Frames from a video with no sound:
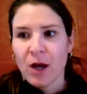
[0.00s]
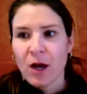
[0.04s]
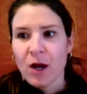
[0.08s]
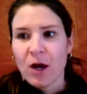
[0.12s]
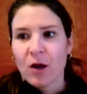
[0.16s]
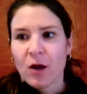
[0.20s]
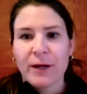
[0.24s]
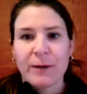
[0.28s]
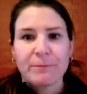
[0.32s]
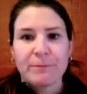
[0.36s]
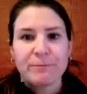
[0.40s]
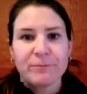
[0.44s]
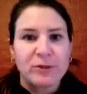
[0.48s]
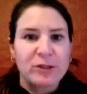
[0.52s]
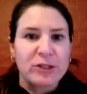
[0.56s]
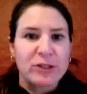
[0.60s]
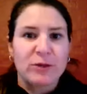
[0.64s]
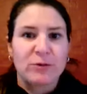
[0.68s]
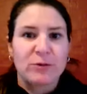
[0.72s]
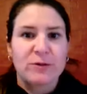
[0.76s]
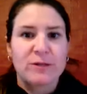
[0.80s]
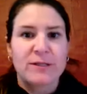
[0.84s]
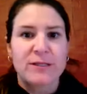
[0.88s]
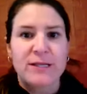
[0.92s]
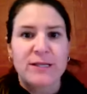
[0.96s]
Okay,
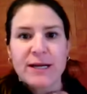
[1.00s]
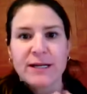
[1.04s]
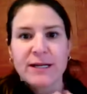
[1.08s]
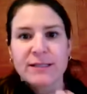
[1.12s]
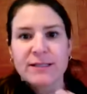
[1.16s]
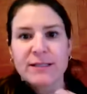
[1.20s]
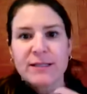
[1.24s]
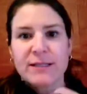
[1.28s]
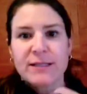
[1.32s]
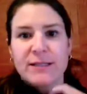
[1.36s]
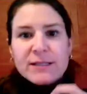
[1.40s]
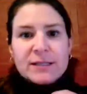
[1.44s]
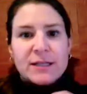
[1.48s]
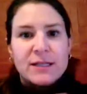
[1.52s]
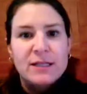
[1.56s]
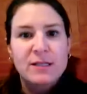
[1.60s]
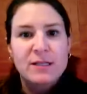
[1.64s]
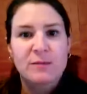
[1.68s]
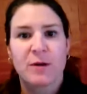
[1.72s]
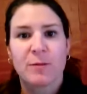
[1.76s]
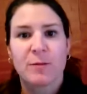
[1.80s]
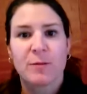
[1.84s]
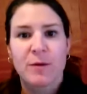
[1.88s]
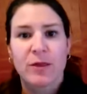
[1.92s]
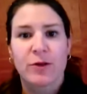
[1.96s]
general science, this is
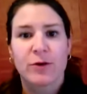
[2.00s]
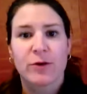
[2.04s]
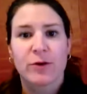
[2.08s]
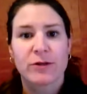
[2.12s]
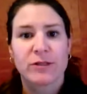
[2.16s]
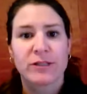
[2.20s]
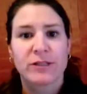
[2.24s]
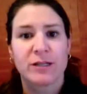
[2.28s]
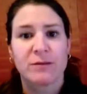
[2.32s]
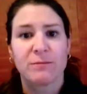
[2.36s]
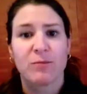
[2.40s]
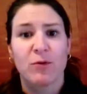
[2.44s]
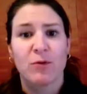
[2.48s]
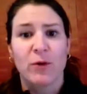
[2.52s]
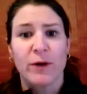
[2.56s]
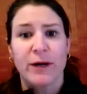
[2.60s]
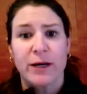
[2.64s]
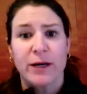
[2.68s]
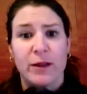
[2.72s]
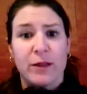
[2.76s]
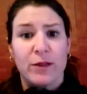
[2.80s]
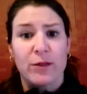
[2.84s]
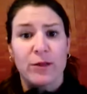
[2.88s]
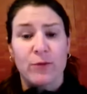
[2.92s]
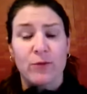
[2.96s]
experiment
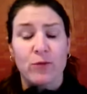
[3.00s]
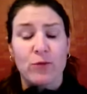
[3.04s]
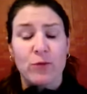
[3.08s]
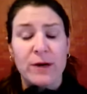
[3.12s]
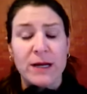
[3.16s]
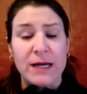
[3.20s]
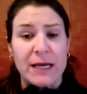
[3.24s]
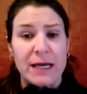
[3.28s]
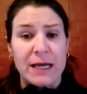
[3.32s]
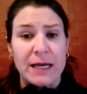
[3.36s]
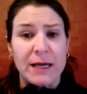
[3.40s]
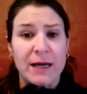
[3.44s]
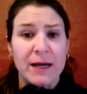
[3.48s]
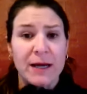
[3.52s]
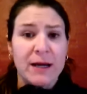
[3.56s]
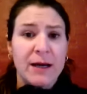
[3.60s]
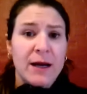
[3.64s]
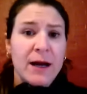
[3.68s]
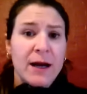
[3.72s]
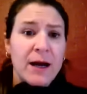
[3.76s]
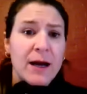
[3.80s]
13.3.